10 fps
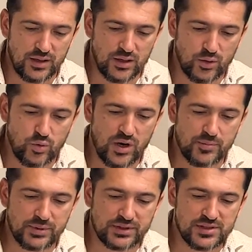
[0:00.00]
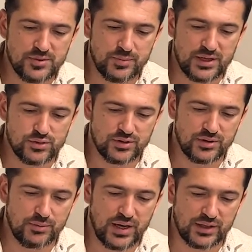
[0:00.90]
Who are participants of the
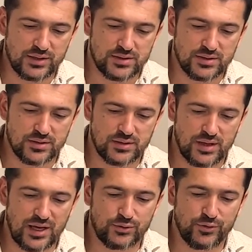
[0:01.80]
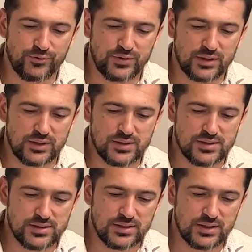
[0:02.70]
market? I don't think
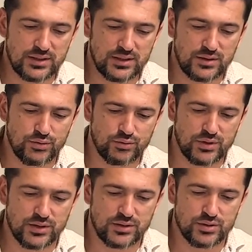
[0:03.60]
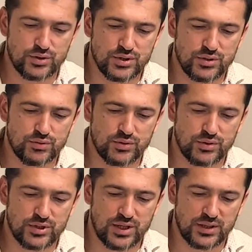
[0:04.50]
it's needed. You can
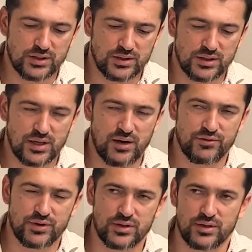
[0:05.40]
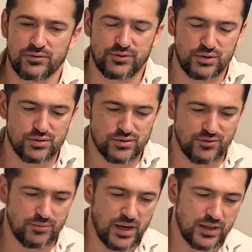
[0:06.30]
check it in our videos of
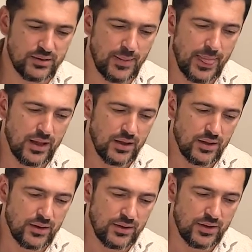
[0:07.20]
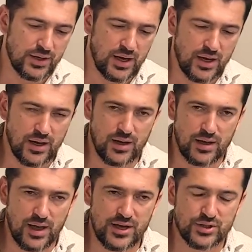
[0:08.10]
mine. There
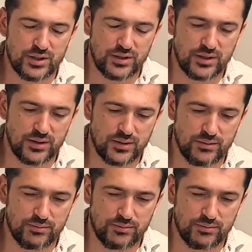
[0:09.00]
are actually